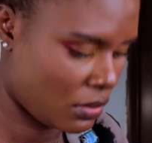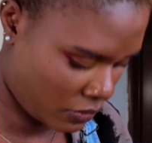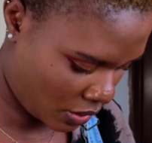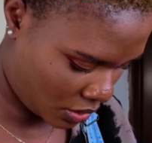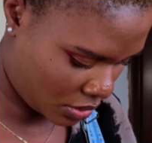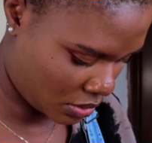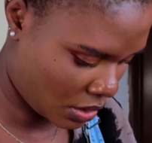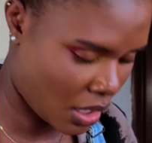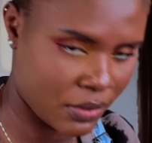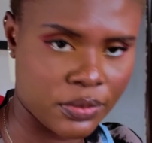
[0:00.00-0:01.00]
Fact,
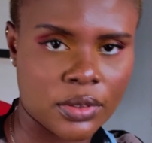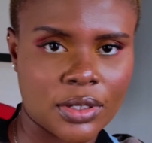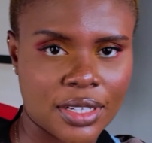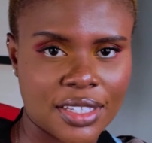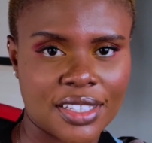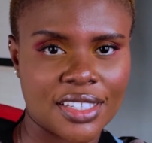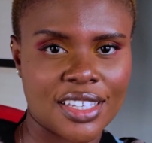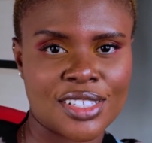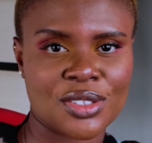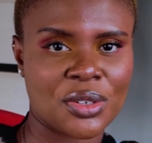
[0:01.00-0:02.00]
I feel like
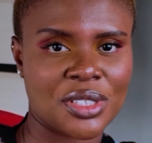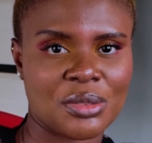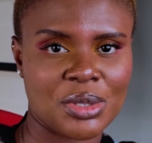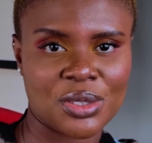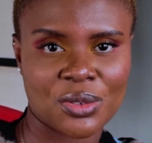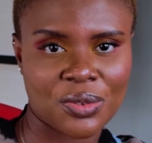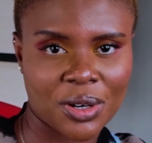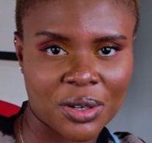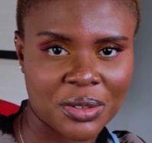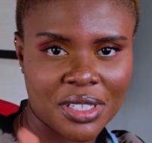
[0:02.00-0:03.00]
it's going to be so
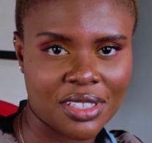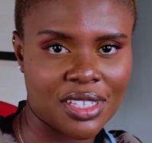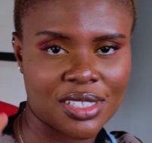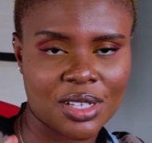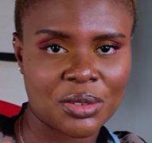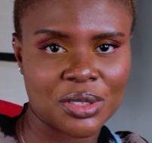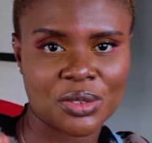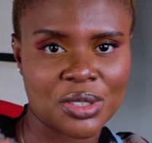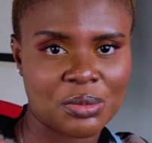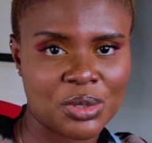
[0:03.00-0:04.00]
far away. The sound is
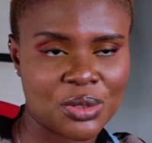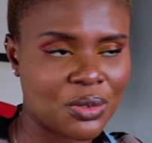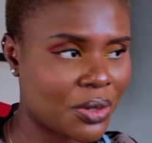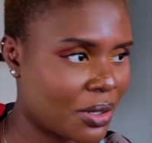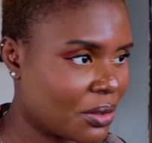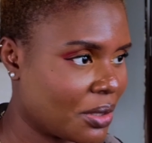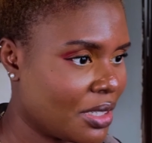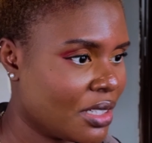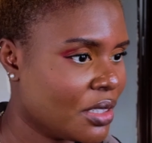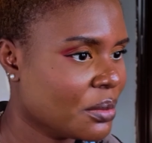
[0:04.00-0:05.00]
going to be so far
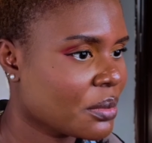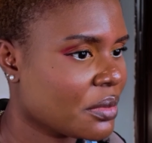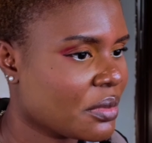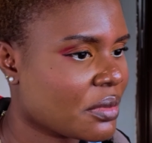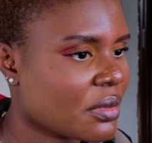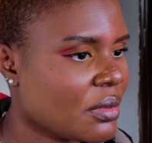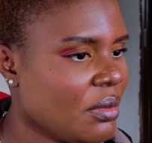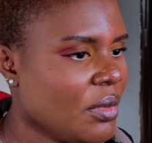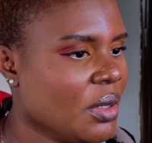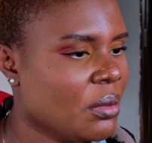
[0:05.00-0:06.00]
away.
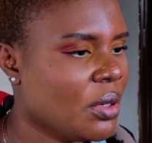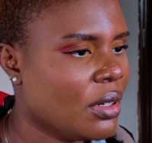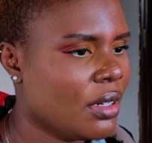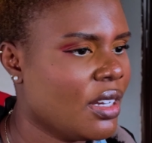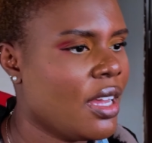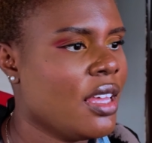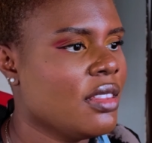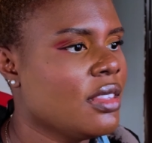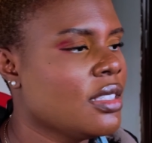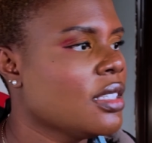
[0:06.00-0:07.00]
But I
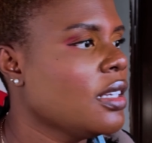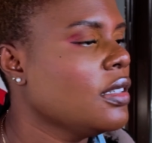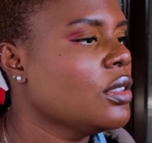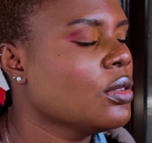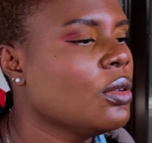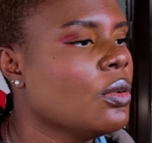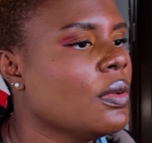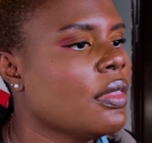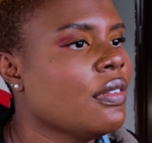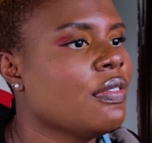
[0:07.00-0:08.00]
decided to go
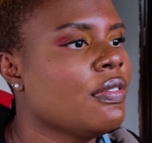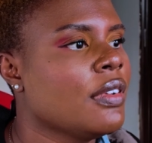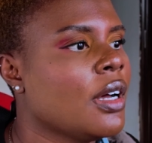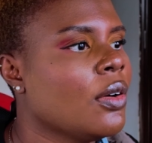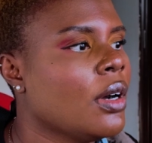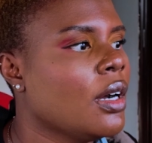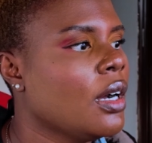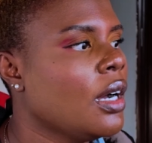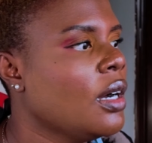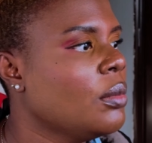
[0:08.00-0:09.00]
with the flower.
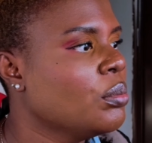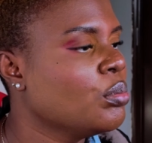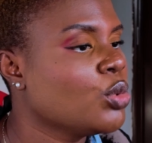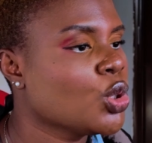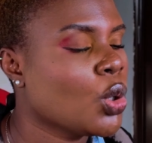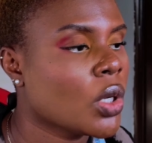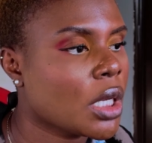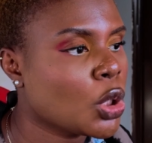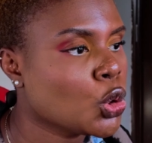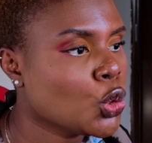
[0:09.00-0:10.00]
I'm
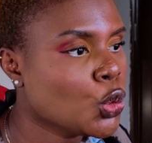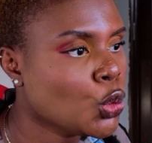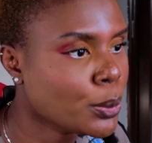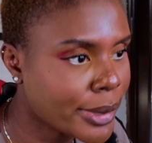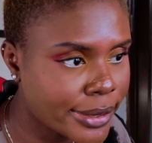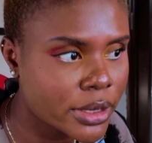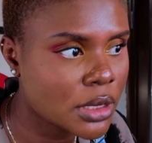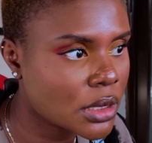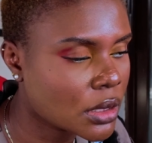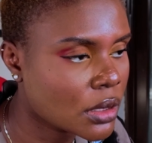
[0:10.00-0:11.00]
talking too much.